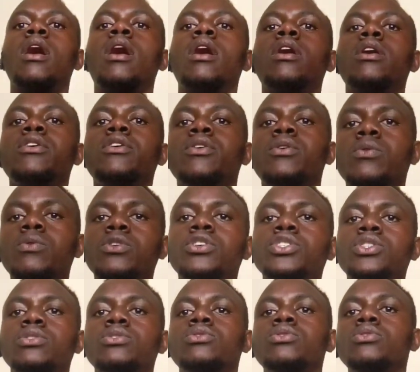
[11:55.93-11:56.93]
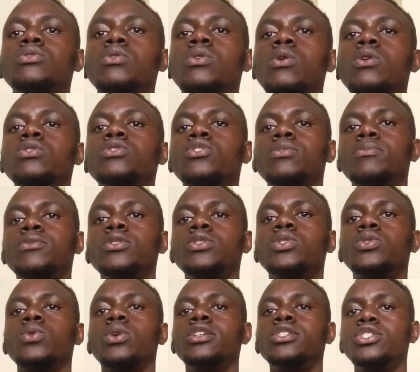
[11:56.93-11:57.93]
your question should contribute
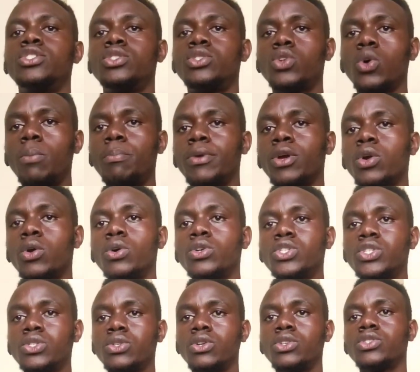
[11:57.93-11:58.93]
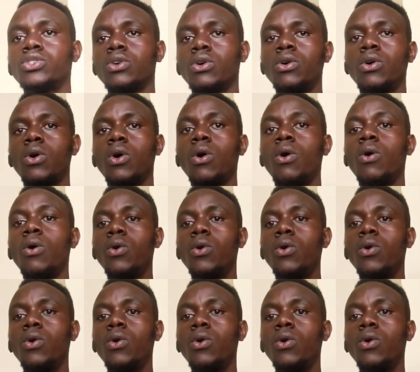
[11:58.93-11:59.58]
to a topical, social, or